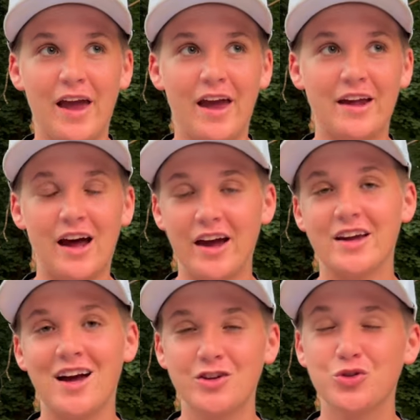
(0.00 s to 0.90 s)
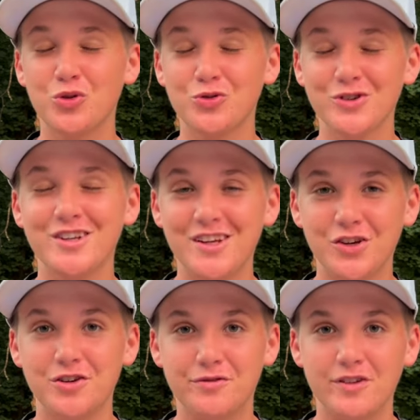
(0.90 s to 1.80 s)
and I got into a really
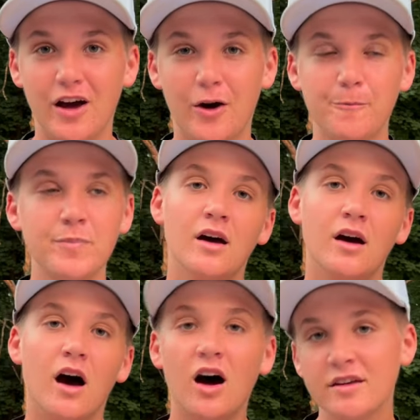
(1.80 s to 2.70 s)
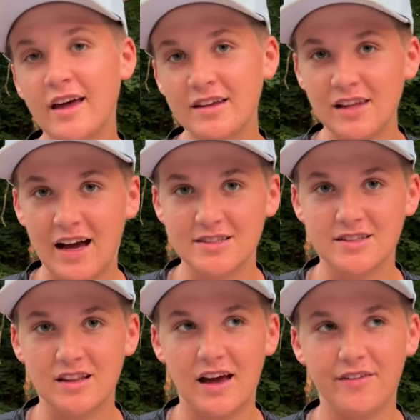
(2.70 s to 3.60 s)
good flow hung that last
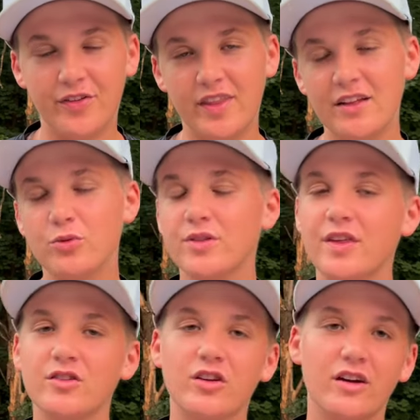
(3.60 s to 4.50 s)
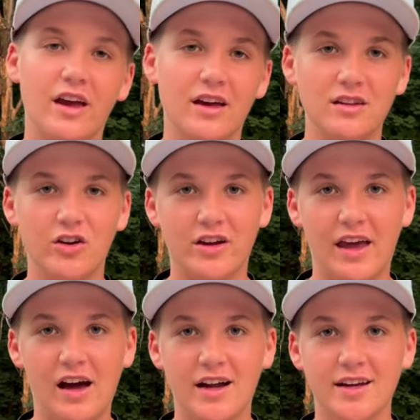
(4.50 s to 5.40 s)
left and that's when things started getting a little
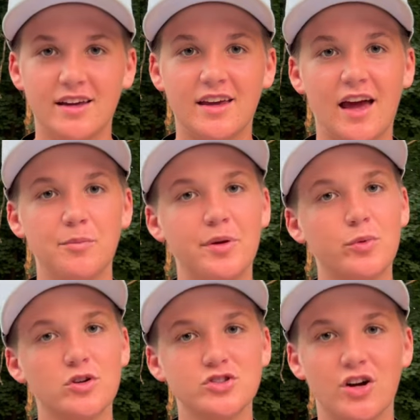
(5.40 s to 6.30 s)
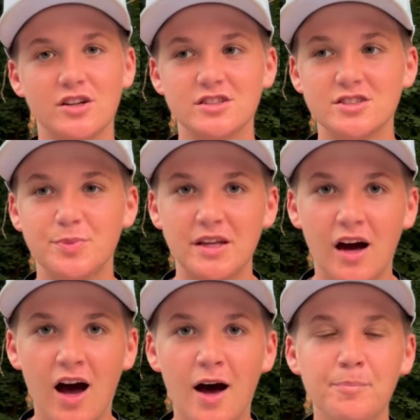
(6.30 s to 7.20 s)
chaotic again people are starting to speed
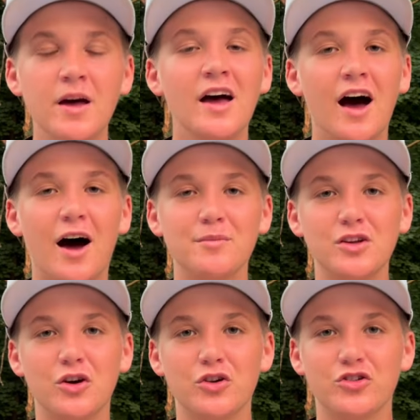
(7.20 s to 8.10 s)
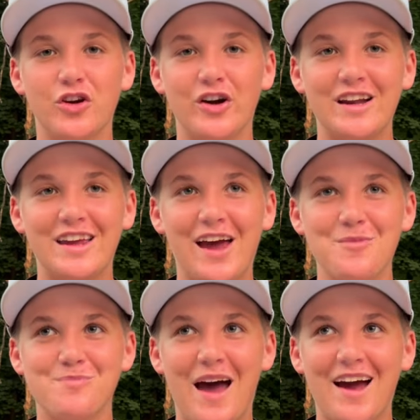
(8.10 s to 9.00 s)
up um, you know you're starting to
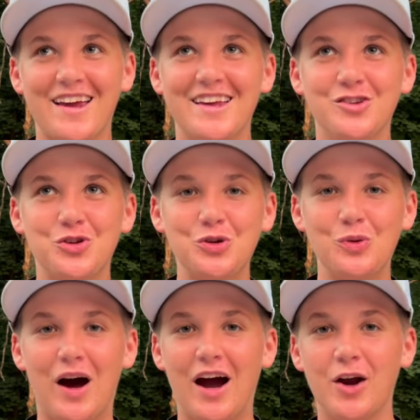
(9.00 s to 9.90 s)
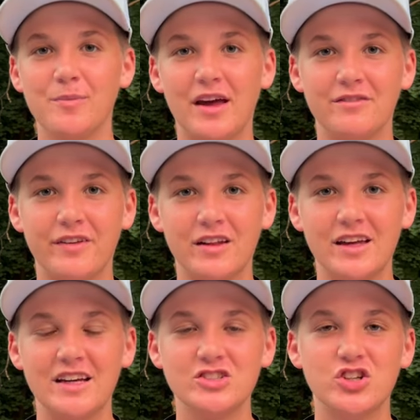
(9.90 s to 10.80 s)
get back into ironman
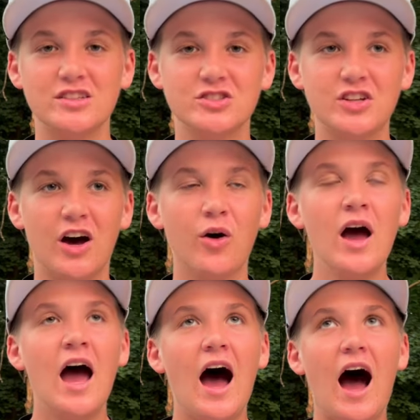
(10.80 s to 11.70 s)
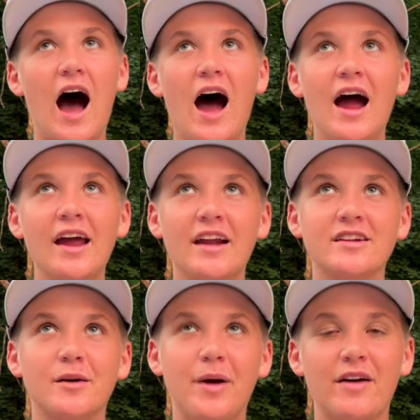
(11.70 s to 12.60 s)
village and so I
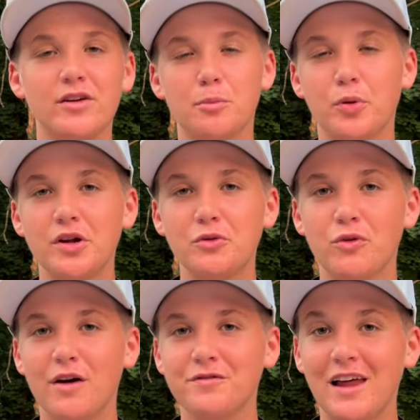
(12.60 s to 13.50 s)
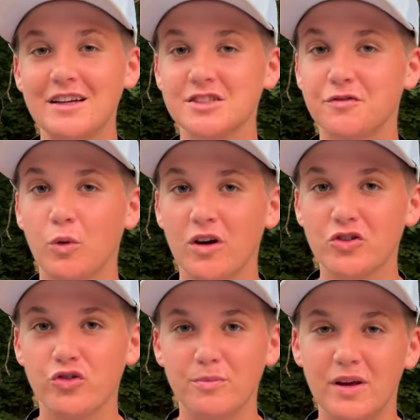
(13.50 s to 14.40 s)
ended up having a pretty rough last
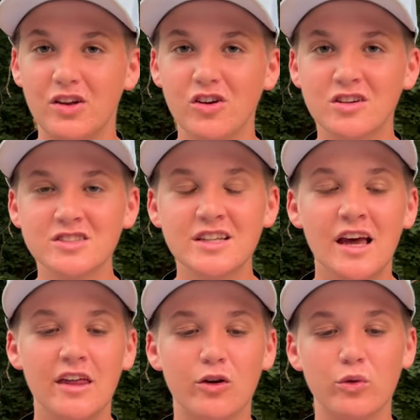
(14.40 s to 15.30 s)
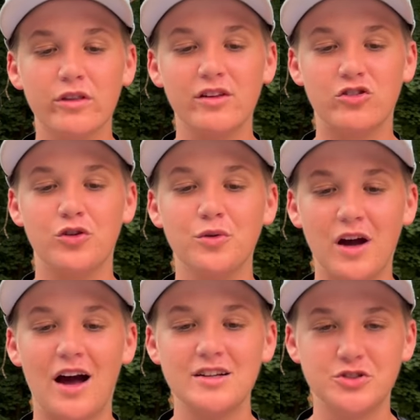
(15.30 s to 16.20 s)
400 meters. There were these two
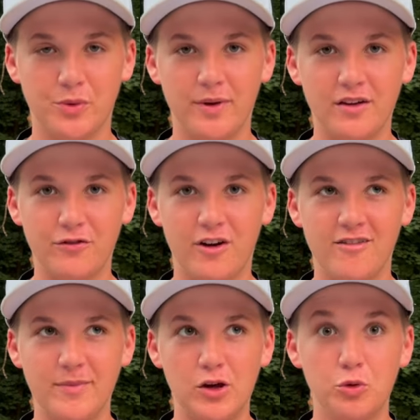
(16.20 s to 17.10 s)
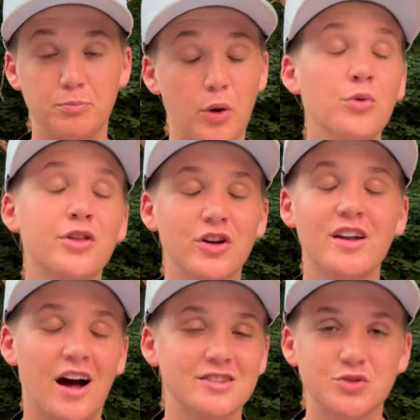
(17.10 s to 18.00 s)
guys swimming in front of me who both could
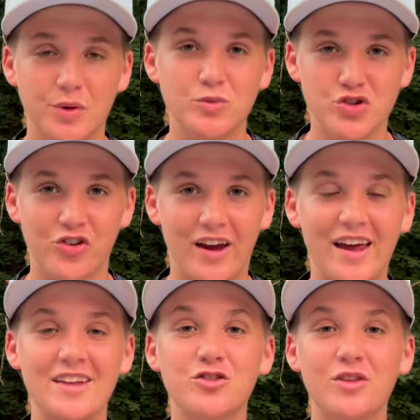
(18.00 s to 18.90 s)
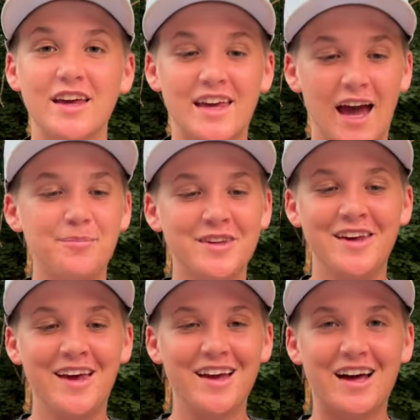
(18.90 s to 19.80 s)
not swim straight. And so they kept
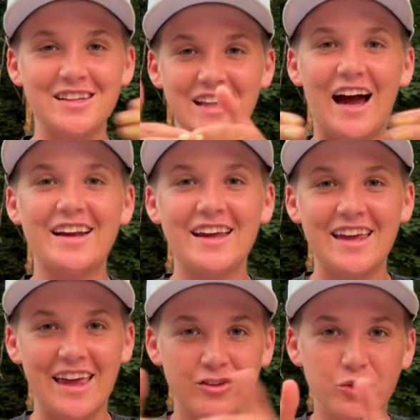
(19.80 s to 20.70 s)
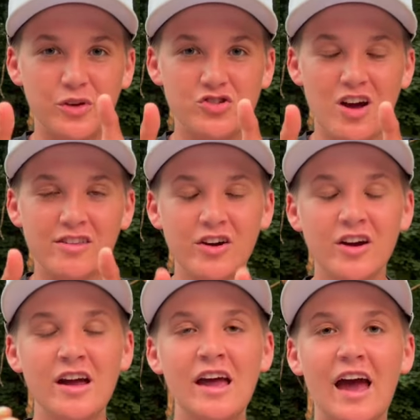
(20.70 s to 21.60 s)
colliding into each
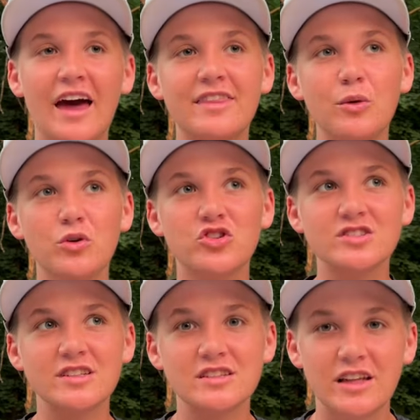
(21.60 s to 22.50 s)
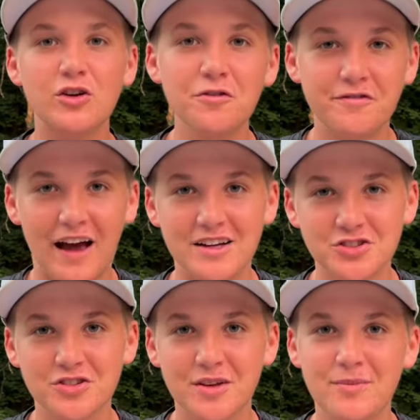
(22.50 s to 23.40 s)
other and they were just a little
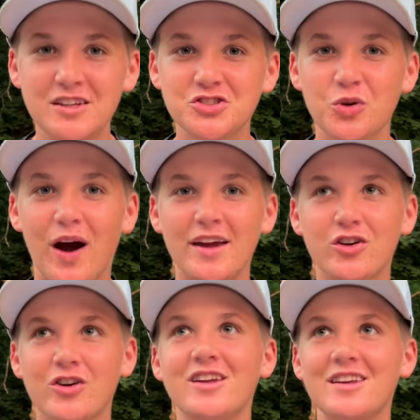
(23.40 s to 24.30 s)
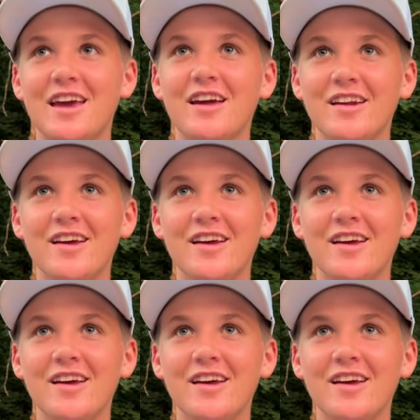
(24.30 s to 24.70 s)
faster than me. So I couldn't get